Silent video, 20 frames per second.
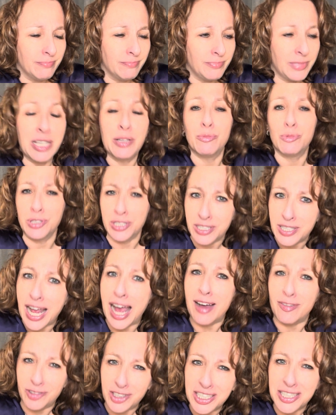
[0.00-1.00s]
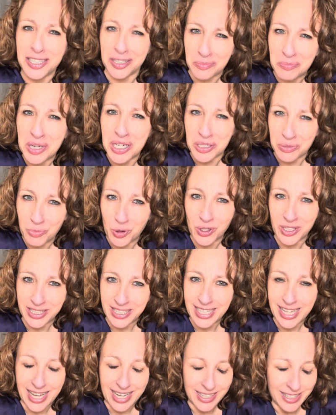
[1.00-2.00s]
it was obviously much more than
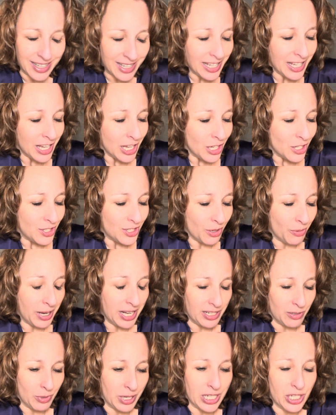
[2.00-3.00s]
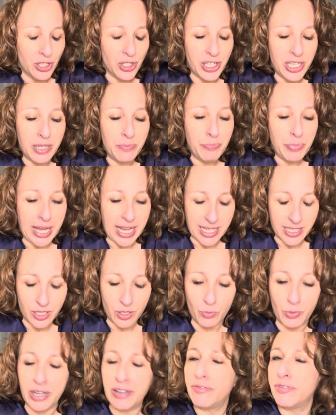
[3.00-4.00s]
that. So anyway, she passed
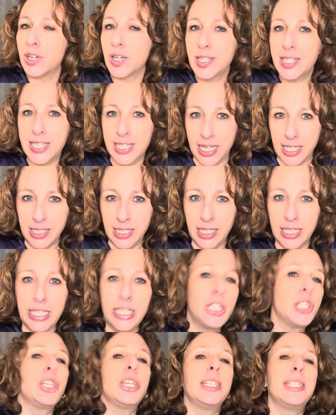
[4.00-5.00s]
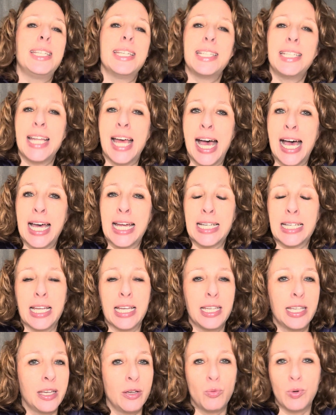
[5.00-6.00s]
away very suddenly.
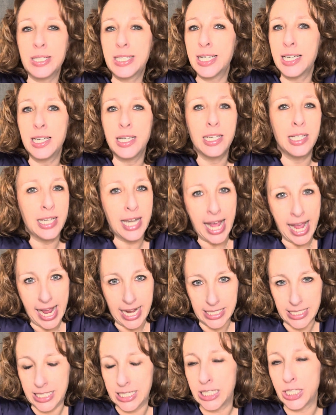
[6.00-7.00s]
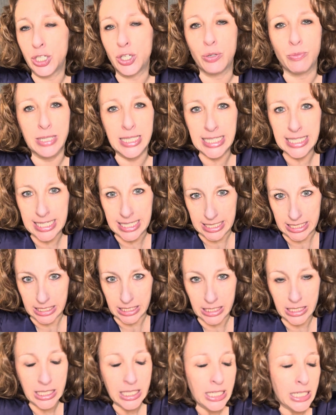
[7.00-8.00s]
It wasn't an accident. She wasn't
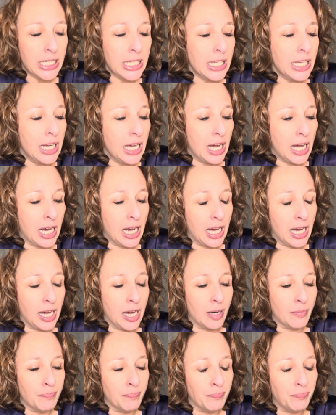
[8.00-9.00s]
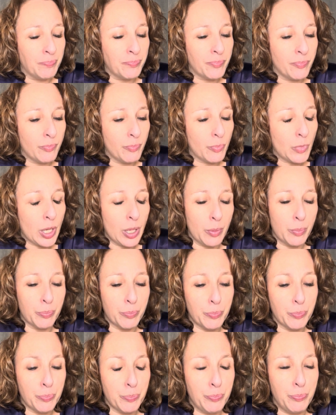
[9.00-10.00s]
ill.
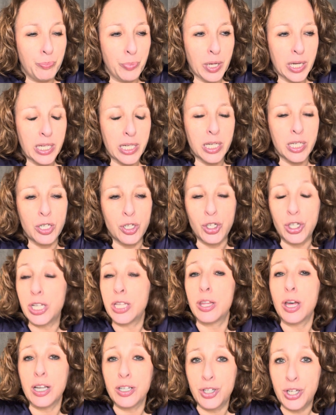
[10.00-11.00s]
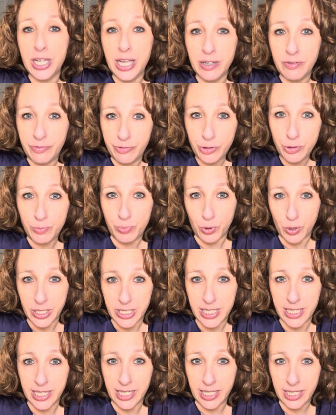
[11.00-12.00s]
But she thought she had food
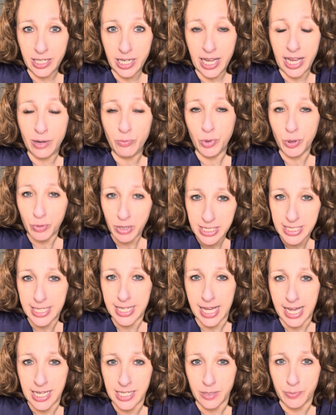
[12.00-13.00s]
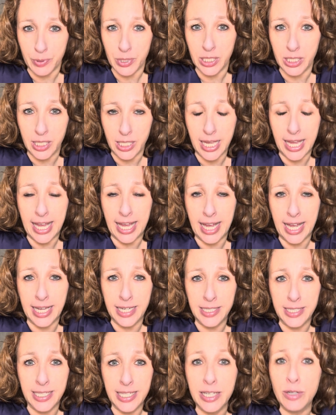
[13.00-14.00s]
poisoning, and we went to the hospital,
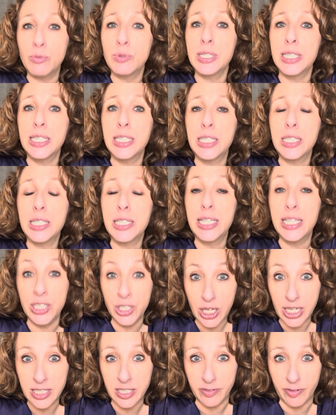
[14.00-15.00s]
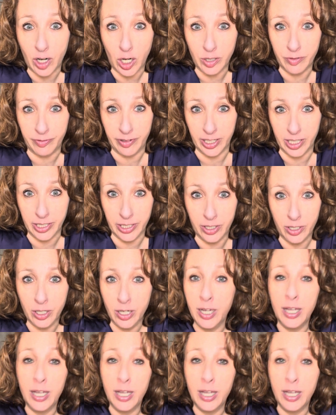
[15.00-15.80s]
and it was congestive heart failure.